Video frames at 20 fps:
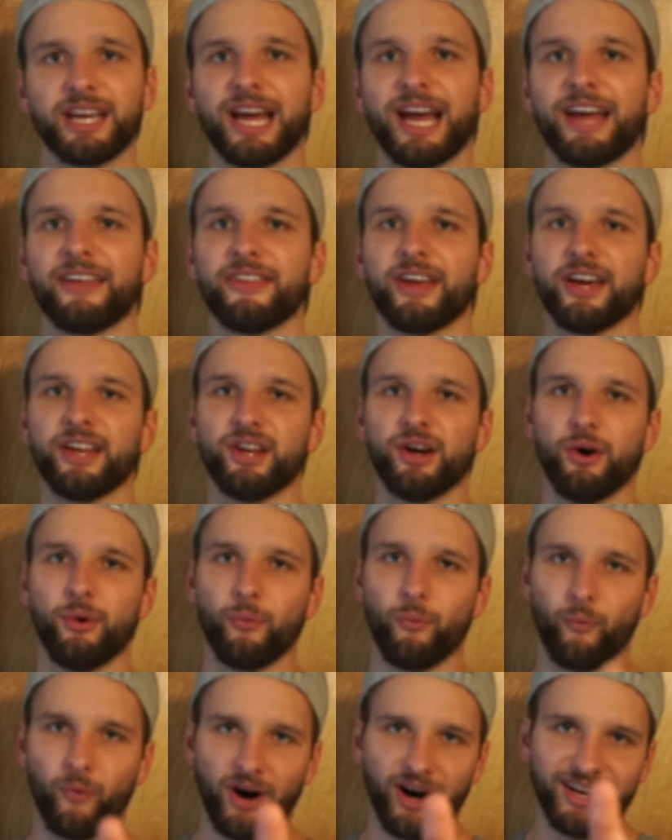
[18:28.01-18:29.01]
and then
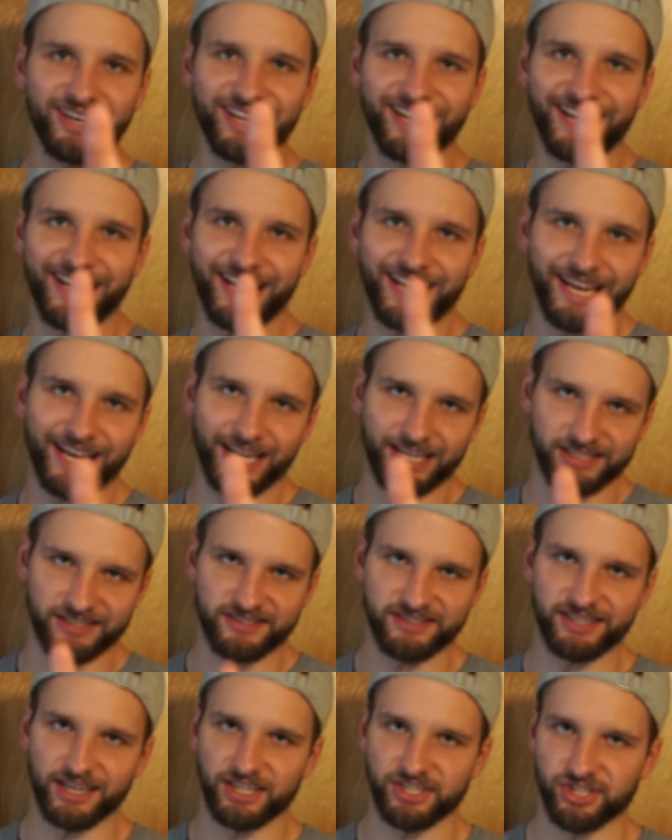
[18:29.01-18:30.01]
one HIIT
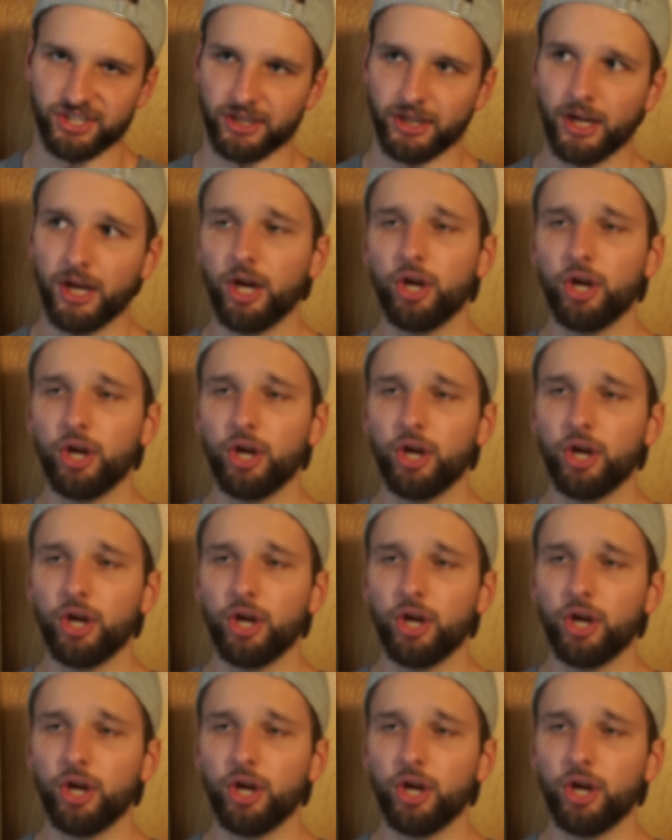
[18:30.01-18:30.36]
session.